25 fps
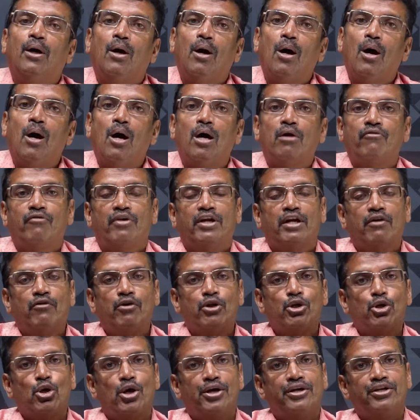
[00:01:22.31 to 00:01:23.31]
or
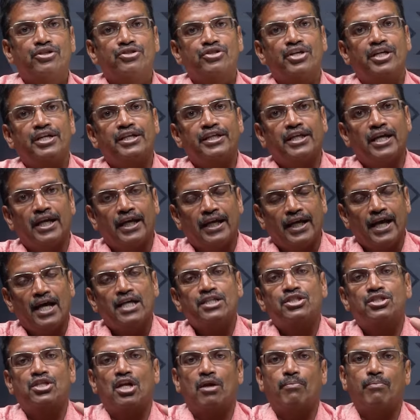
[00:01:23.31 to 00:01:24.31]
whenever you are designing a
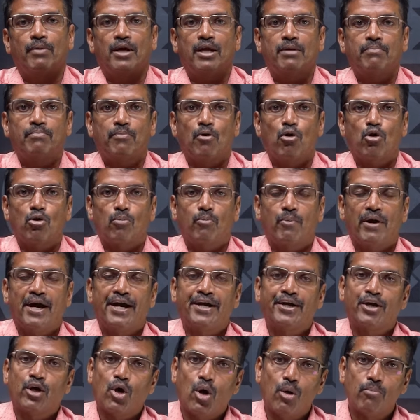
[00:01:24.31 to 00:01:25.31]
gas turbine power
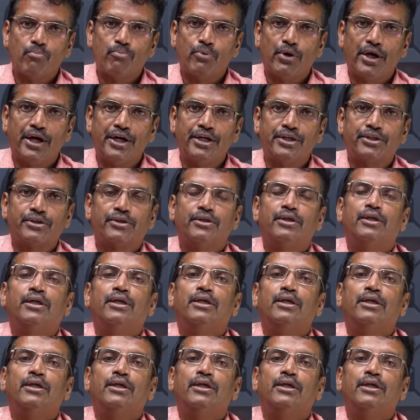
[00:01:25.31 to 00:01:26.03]
plant component.